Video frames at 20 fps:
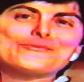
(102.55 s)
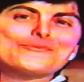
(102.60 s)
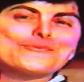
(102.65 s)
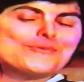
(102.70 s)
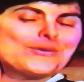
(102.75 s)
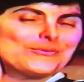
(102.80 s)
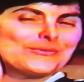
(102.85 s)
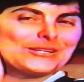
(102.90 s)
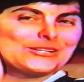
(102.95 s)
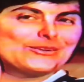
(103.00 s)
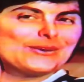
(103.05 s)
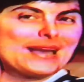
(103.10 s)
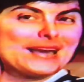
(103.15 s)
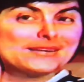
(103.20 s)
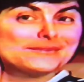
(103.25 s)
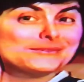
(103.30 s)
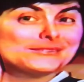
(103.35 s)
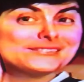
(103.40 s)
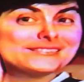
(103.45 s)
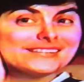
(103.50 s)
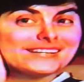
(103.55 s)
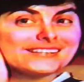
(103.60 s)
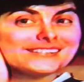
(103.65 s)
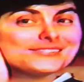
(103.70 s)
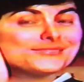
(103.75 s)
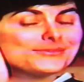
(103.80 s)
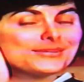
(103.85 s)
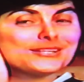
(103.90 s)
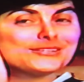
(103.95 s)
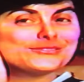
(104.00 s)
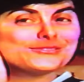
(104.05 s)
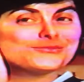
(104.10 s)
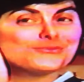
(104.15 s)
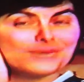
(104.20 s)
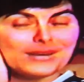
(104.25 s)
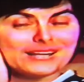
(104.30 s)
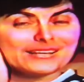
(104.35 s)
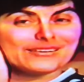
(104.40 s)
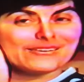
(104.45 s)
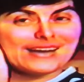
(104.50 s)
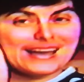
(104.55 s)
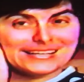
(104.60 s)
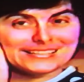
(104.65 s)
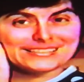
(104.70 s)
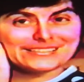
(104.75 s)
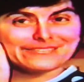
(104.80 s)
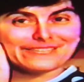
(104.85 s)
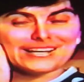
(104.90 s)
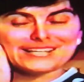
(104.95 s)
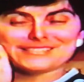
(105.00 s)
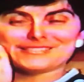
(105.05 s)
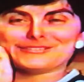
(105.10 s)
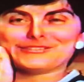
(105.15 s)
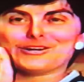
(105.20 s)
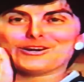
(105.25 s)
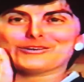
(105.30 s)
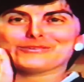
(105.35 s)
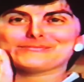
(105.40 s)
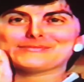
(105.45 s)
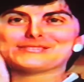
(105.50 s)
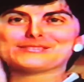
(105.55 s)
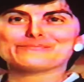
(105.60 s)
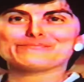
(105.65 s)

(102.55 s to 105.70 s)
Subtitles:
When we do animal studies, we use radioactive isotopes,